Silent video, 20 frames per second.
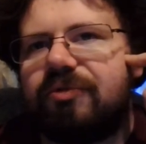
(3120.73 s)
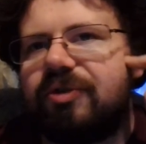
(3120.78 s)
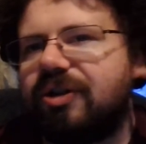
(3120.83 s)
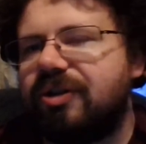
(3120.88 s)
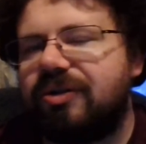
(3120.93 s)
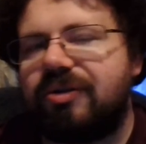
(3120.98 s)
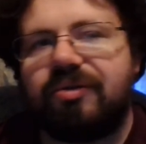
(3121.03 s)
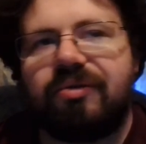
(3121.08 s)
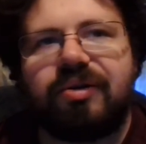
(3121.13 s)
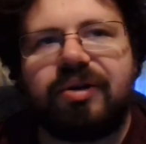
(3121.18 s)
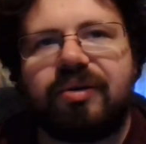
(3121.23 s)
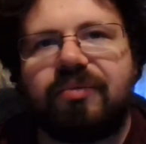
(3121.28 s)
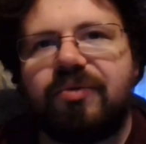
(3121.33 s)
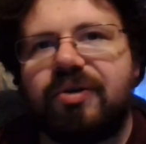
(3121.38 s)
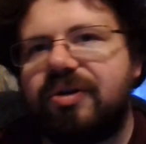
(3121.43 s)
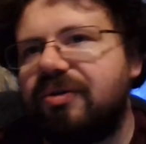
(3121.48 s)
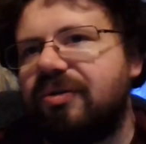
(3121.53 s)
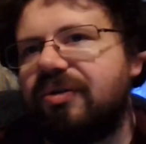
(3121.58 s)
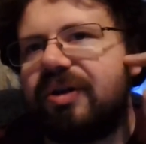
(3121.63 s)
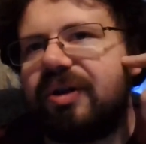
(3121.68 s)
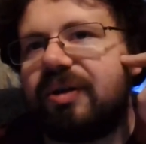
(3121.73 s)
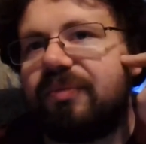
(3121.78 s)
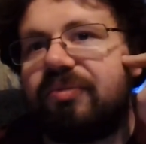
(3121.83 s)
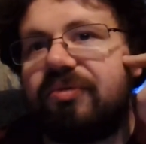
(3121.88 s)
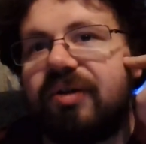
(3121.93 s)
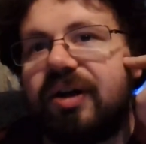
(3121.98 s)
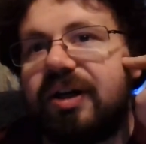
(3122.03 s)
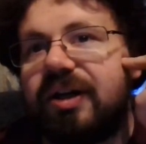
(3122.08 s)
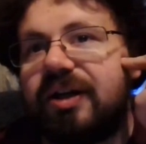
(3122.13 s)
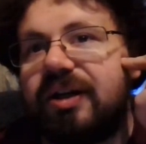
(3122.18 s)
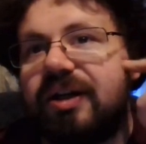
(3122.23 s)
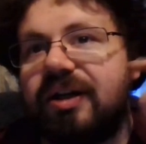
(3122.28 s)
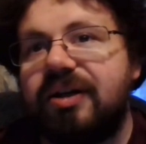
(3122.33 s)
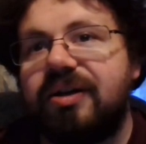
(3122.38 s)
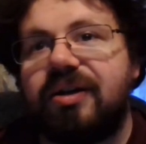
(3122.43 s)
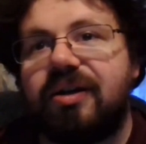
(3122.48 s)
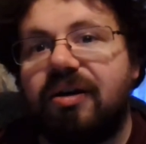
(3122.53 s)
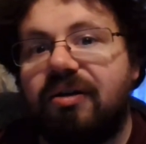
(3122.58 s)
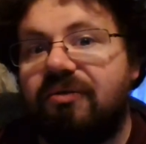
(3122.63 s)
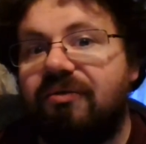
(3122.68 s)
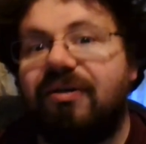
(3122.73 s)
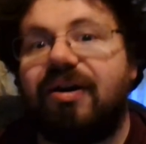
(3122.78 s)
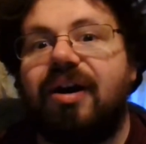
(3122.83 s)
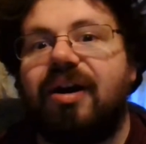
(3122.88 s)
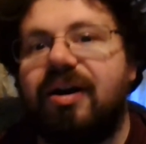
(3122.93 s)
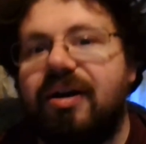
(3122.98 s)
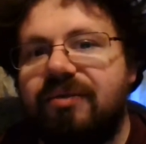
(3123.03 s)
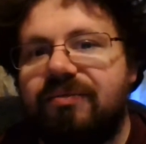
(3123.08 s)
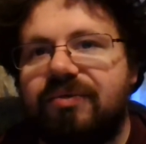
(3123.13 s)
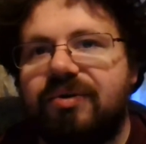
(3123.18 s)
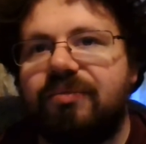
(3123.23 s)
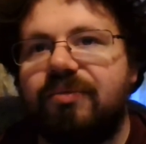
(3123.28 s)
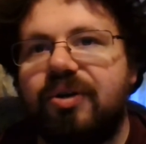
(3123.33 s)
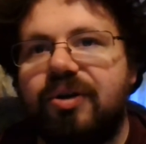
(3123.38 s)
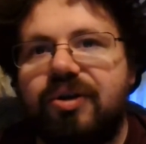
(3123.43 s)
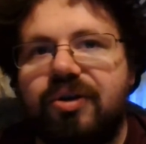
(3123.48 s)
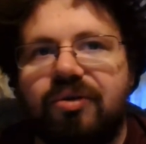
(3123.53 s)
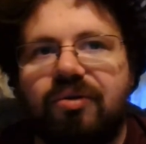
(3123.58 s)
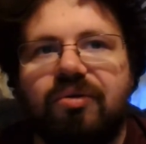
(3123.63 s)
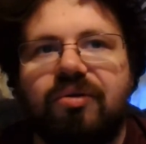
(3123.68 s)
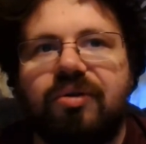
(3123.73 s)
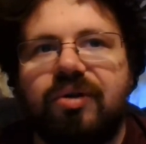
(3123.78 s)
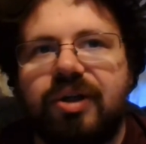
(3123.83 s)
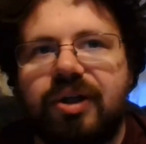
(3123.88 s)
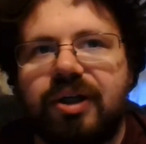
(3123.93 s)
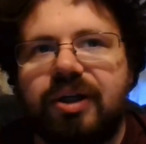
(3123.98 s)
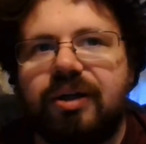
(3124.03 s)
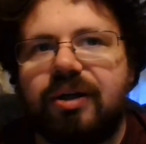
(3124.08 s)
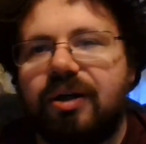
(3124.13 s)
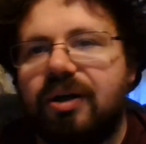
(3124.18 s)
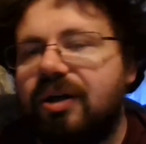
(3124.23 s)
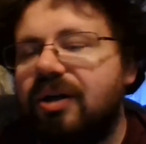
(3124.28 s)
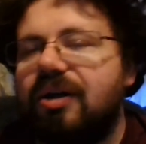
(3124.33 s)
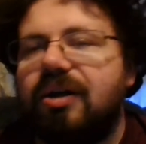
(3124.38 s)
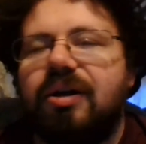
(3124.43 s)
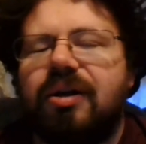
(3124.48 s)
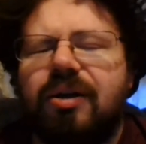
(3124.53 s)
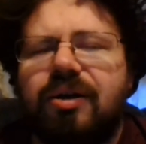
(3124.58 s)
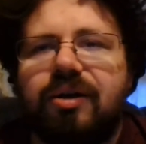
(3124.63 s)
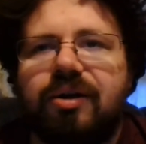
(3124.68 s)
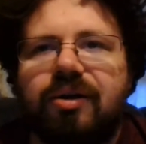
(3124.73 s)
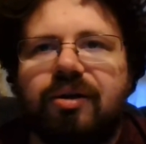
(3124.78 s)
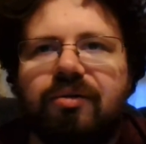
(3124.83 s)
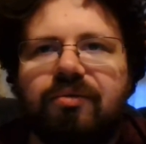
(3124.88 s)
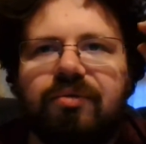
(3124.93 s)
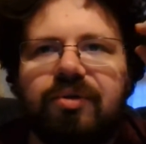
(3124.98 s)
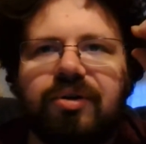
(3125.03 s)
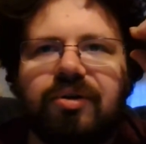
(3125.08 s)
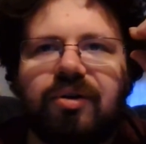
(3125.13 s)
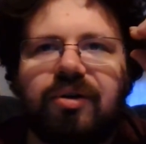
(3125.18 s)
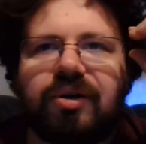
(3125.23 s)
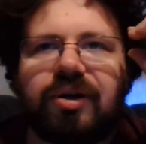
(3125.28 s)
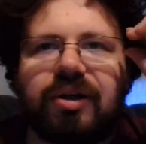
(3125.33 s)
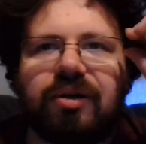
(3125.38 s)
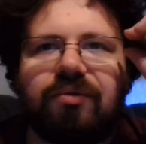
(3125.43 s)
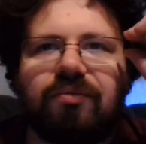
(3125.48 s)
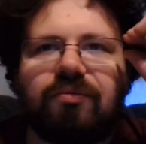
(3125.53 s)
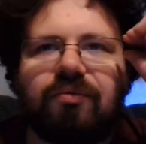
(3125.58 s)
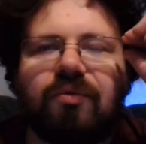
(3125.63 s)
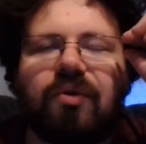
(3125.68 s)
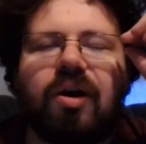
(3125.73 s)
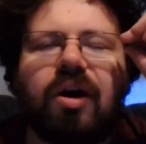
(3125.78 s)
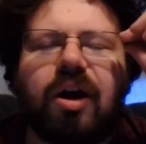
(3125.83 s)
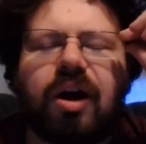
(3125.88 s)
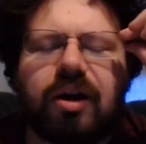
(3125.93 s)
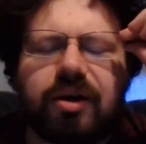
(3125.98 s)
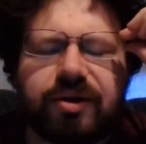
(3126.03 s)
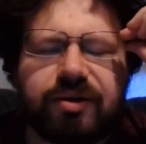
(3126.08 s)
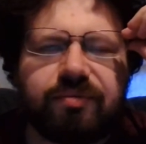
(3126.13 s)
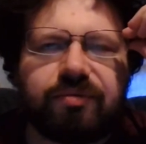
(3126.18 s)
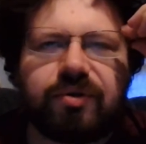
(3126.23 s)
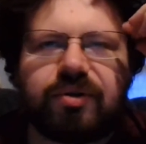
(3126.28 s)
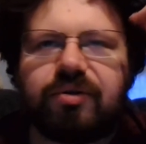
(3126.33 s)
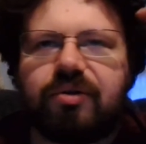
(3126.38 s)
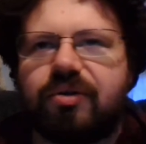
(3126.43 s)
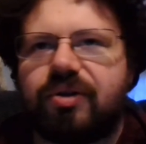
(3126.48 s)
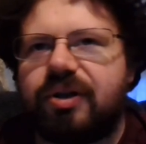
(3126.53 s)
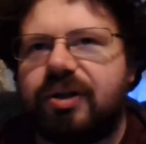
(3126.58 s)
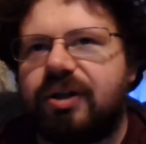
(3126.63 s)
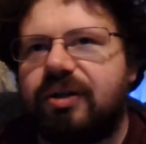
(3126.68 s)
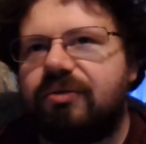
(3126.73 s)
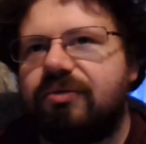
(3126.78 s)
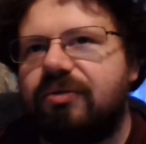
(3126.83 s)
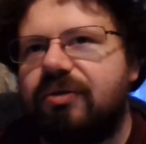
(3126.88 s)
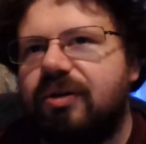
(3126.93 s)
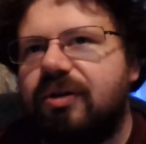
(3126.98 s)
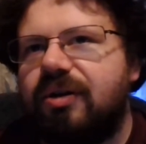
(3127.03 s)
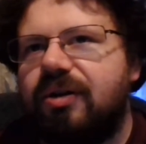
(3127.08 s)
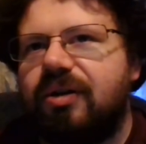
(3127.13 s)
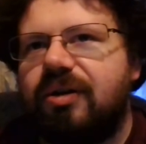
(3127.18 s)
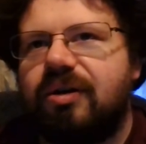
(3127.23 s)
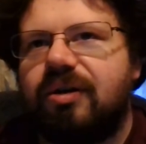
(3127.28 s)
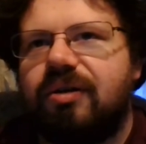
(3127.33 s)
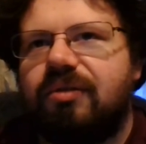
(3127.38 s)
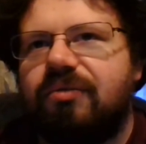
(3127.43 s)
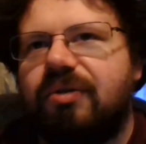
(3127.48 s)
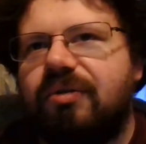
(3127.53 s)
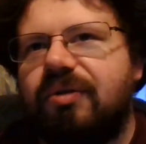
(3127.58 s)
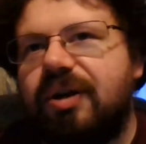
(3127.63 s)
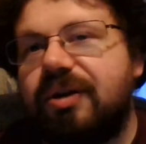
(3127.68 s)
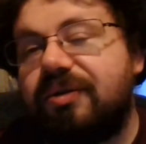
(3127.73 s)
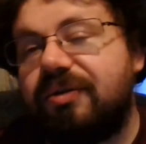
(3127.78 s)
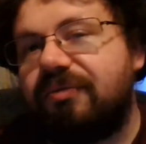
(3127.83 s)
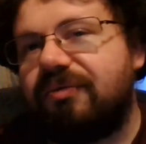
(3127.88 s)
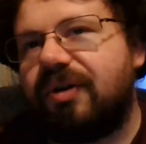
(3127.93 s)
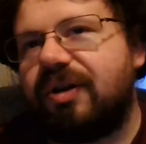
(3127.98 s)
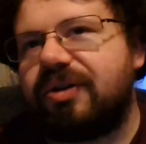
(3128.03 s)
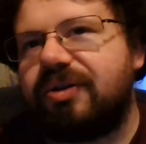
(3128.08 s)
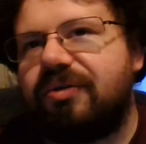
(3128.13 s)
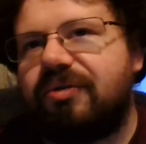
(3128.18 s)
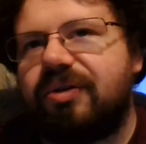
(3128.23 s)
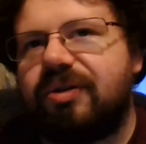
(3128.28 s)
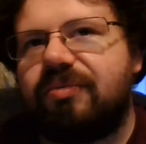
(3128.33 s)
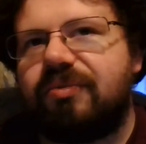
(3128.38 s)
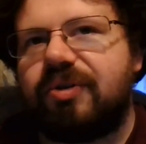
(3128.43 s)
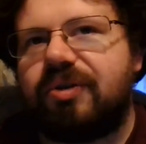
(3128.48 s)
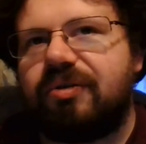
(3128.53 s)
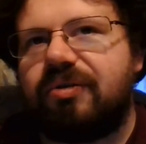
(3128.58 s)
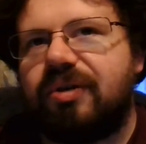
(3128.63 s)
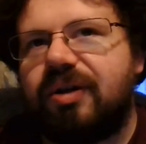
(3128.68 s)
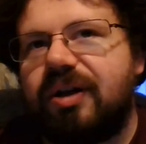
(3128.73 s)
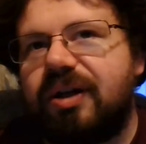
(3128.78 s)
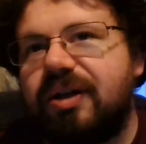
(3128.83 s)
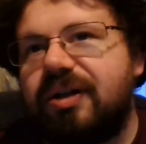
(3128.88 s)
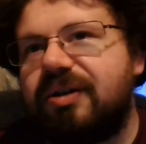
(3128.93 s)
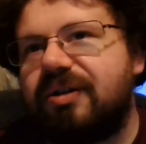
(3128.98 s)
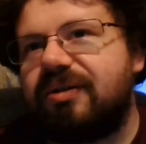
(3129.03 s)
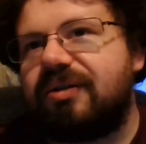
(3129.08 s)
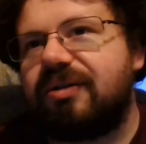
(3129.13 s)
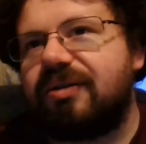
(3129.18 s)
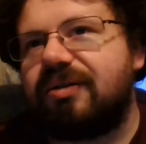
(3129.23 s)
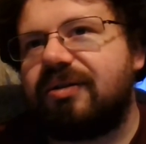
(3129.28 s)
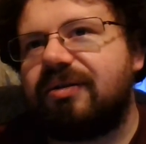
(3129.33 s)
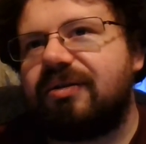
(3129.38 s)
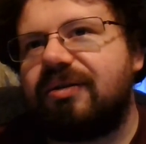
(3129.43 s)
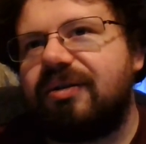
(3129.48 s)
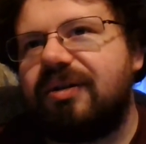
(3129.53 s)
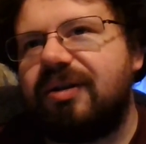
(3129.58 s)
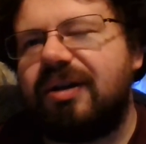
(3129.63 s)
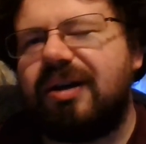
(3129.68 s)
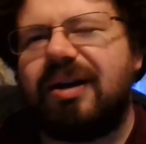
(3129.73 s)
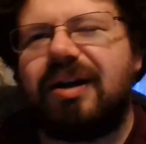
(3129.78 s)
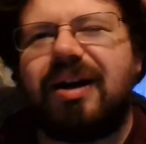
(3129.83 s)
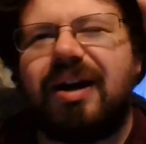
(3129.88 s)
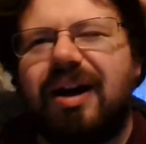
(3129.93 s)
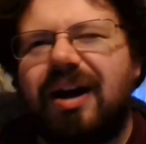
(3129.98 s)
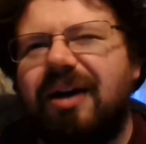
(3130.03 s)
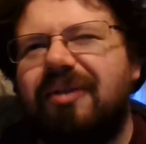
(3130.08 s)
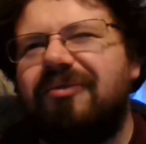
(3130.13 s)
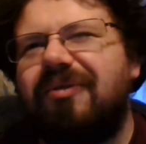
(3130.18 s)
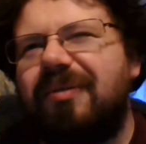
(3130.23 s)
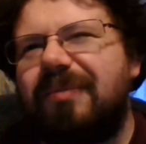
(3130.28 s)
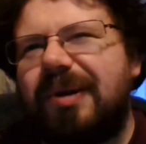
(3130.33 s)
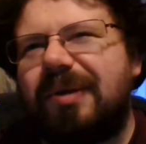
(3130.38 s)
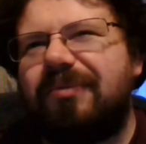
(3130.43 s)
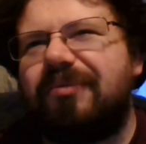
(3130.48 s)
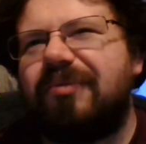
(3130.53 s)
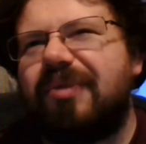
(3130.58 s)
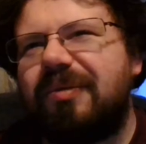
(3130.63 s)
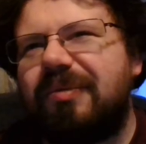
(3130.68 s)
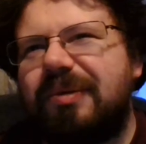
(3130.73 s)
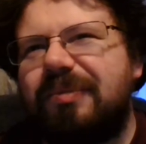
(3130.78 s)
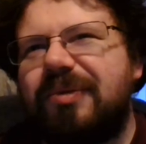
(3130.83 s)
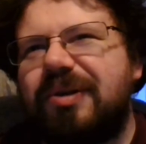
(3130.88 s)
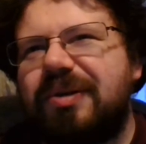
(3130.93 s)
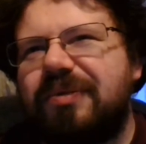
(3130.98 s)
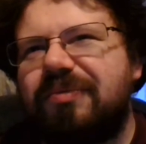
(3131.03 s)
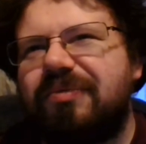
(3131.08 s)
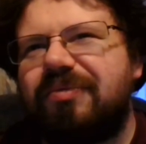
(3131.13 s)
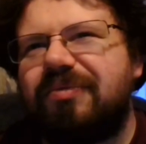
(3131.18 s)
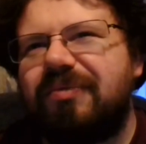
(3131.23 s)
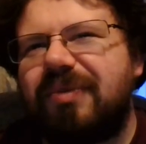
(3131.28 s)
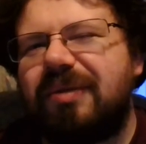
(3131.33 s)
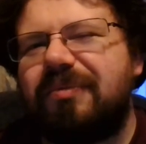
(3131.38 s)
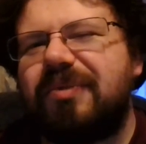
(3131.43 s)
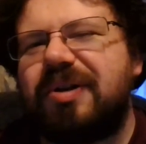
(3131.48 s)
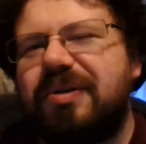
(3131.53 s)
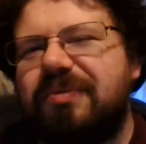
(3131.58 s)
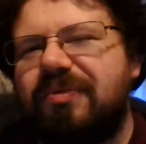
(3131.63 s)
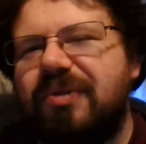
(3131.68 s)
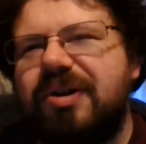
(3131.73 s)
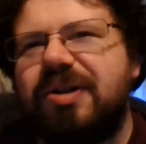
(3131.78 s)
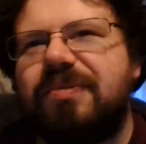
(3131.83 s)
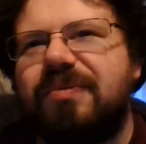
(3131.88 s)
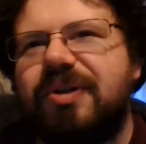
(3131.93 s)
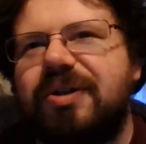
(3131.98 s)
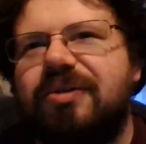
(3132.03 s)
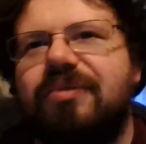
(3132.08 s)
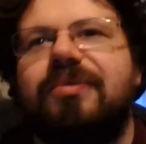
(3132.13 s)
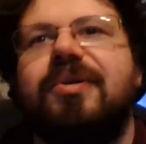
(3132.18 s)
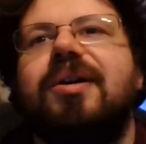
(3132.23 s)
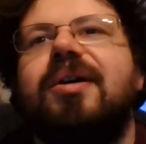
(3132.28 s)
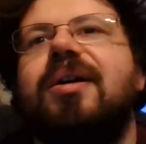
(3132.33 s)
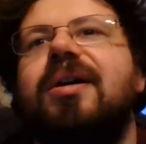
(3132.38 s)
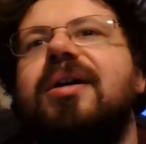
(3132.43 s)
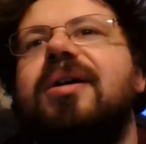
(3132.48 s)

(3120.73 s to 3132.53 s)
Considering the majority of the planet isn't alive, the majority, you know, we're talking rocks, we're talking, well, actually, rocks aren't the majority. I guess, yeah, let me let me mis I misphrase myself.